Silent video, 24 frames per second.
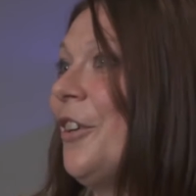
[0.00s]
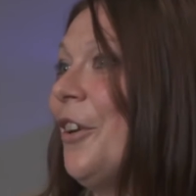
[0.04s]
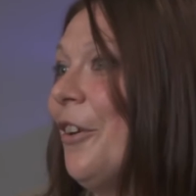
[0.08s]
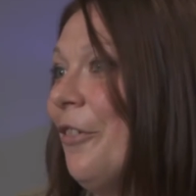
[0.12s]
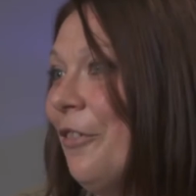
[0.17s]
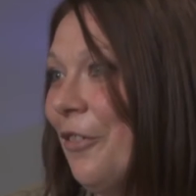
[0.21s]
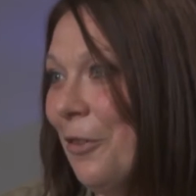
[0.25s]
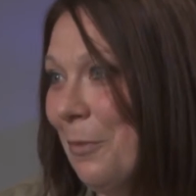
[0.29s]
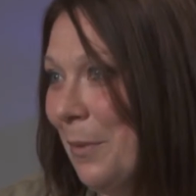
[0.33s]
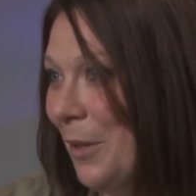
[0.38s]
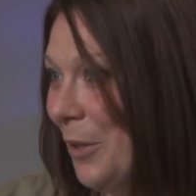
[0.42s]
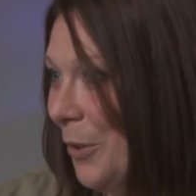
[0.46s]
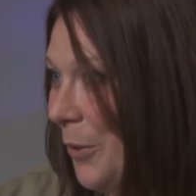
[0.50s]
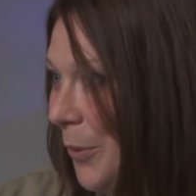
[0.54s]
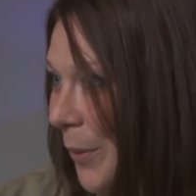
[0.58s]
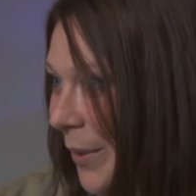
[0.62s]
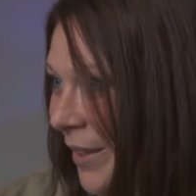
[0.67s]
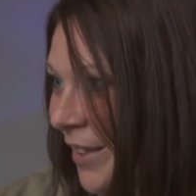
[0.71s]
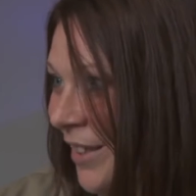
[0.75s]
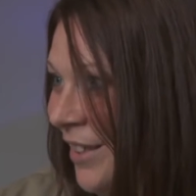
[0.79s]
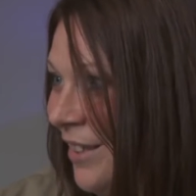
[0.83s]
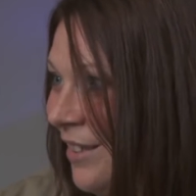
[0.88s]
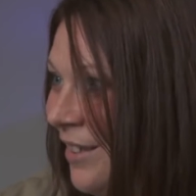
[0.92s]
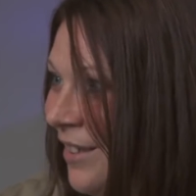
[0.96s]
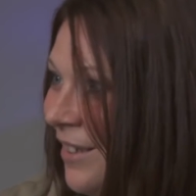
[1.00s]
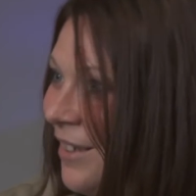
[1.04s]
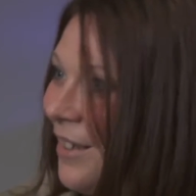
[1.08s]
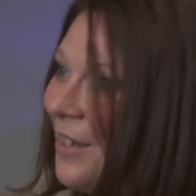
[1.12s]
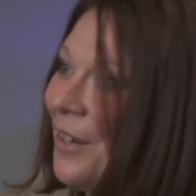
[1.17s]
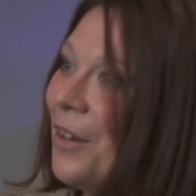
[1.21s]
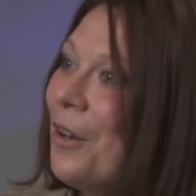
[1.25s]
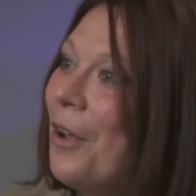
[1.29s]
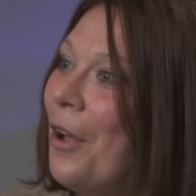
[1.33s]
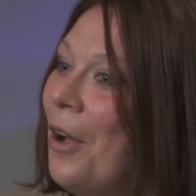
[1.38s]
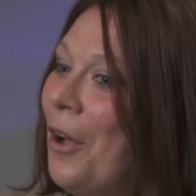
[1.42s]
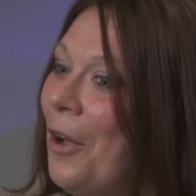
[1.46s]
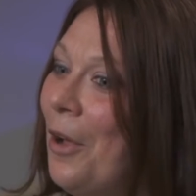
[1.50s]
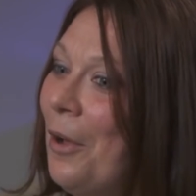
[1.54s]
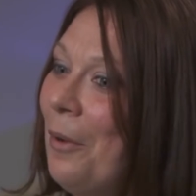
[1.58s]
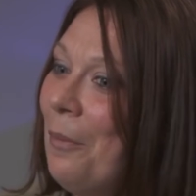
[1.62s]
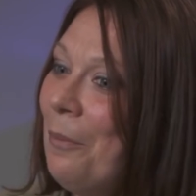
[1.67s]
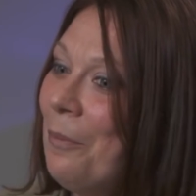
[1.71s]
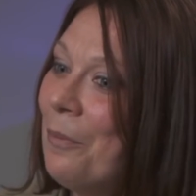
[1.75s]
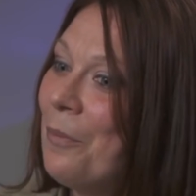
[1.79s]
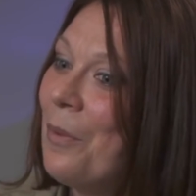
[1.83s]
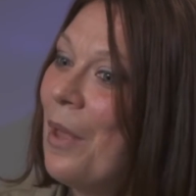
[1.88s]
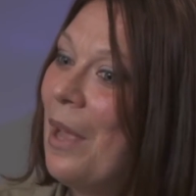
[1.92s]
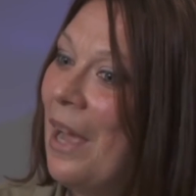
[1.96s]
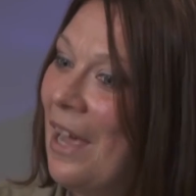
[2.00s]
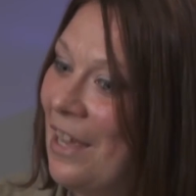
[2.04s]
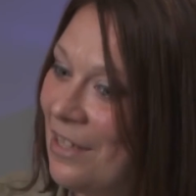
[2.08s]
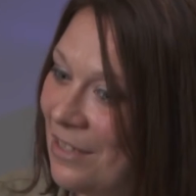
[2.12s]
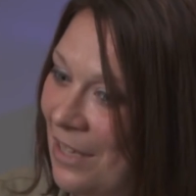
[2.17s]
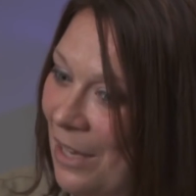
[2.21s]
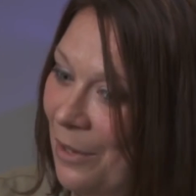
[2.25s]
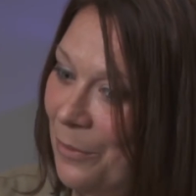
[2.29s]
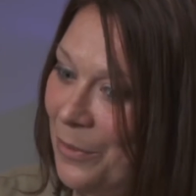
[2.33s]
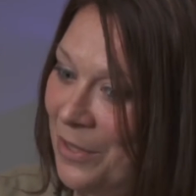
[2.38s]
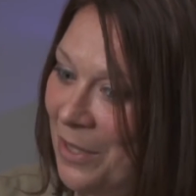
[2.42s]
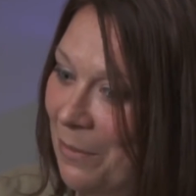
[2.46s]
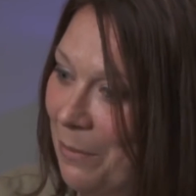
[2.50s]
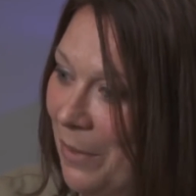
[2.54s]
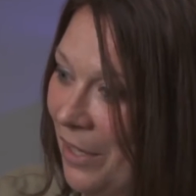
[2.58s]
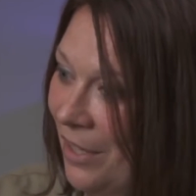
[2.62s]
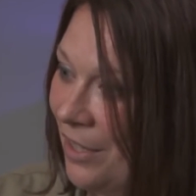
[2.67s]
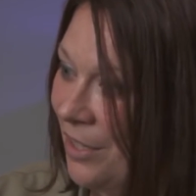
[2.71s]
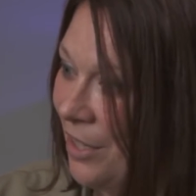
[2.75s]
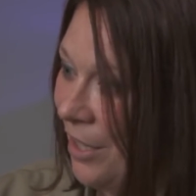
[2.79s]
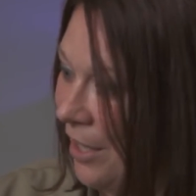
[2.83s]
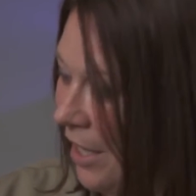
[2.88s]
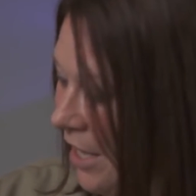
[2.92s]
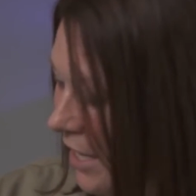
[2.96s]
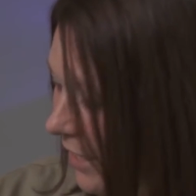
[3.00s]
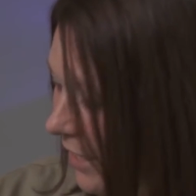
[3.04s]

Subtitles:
enough for me to quit. As I was admitted to the